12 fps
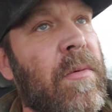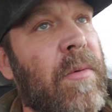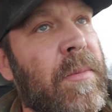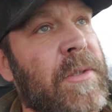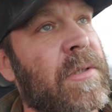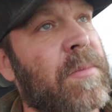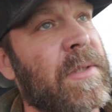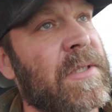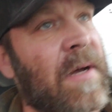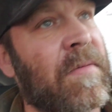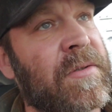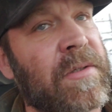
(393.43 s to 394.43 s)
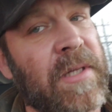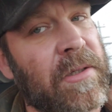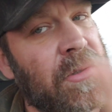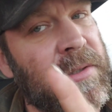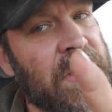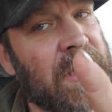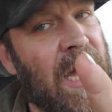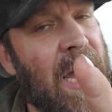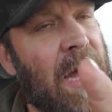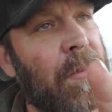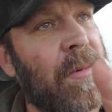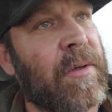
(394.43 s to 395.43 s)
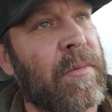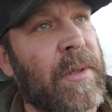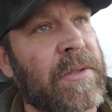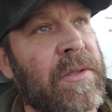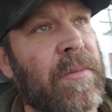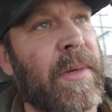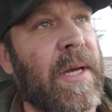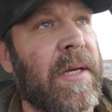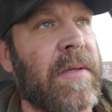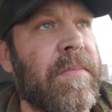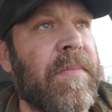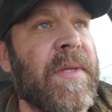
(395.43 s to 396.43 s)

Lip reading: When Mr. Police Officer tells you to stop, you must obey.